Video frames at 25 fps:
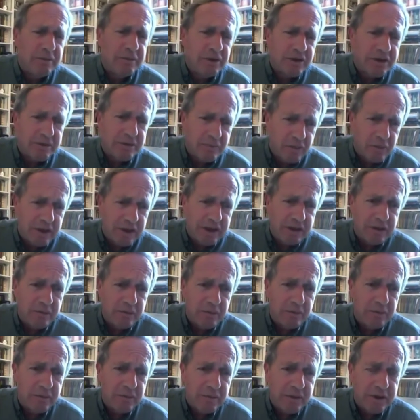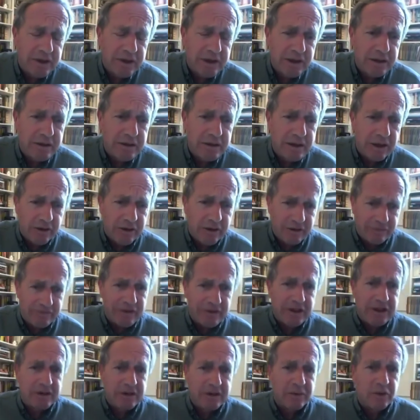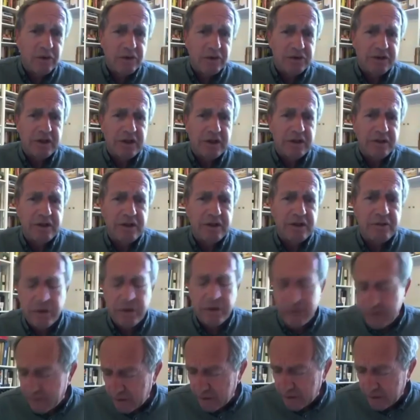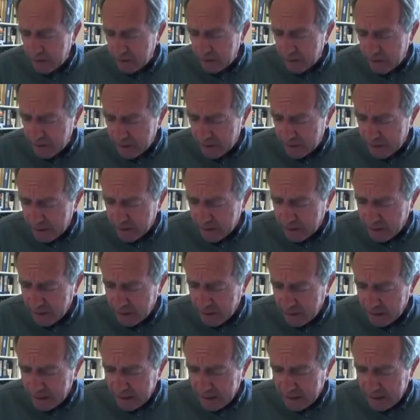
just when the current phase of the war started, wrote a very good article.